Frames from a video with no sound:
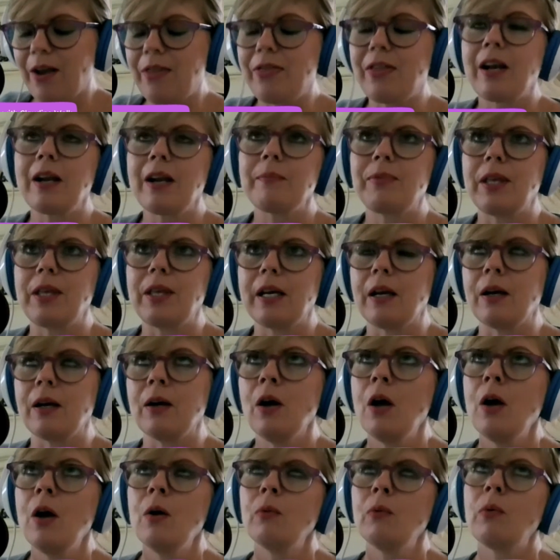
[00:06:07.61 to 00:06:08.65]
And then I'm thinking,
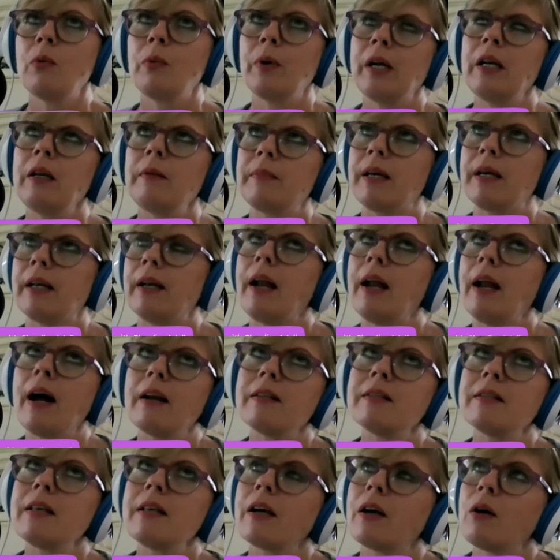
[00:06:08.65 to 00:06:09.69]
well, wait a minute, how
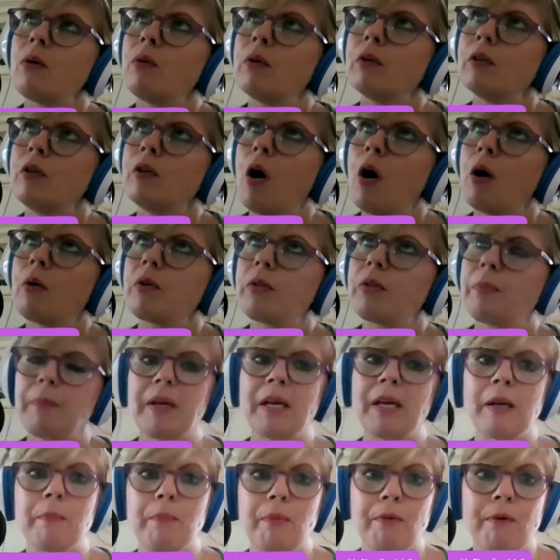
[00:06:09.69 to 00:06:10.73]
does that go along with
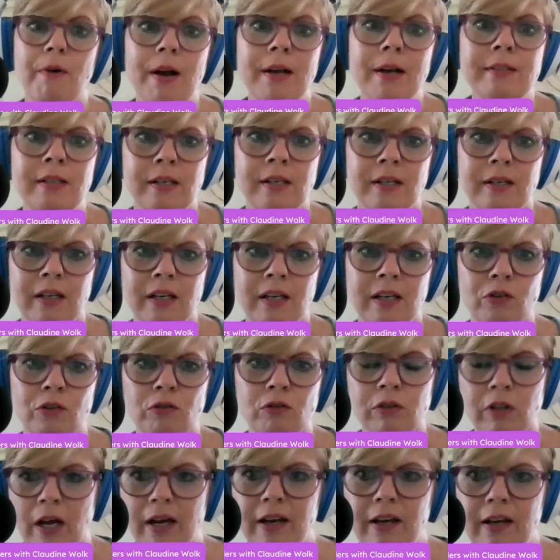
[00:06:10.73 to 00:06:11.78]
being present in your
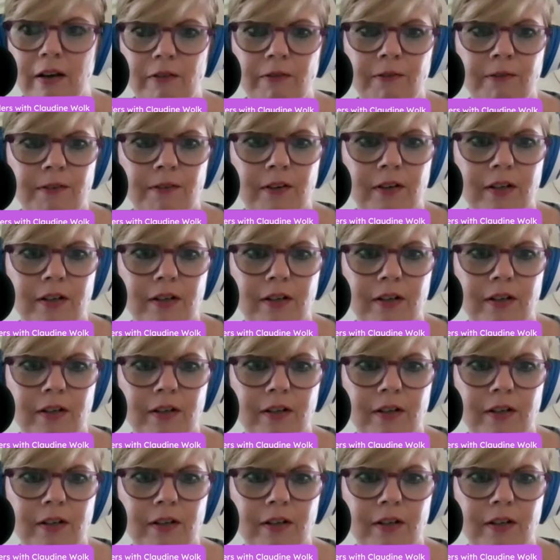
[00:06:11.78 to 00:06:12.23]
life?